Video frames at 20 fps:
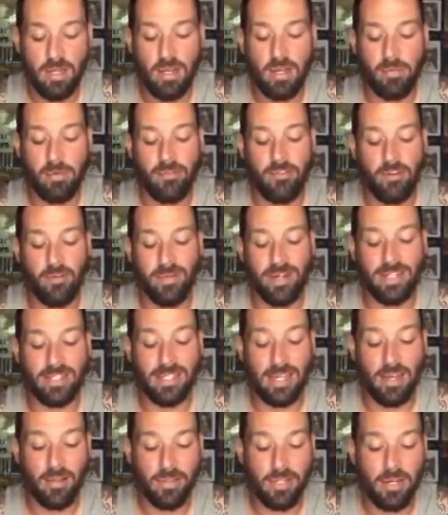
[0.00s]
I'll be filming in
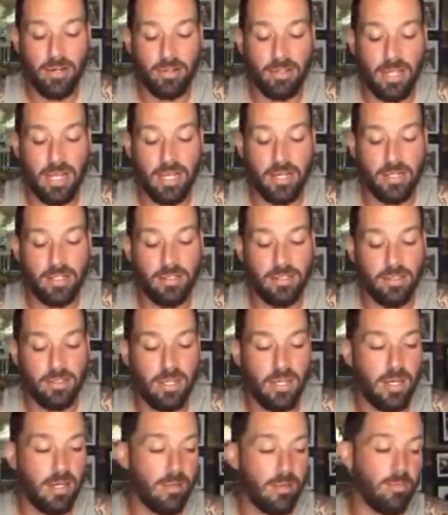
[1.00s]
South Carolina
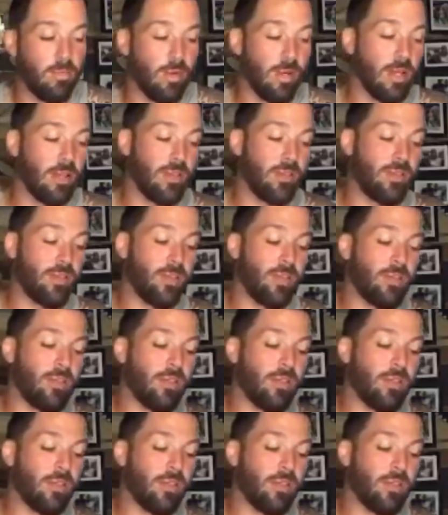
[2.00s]
with,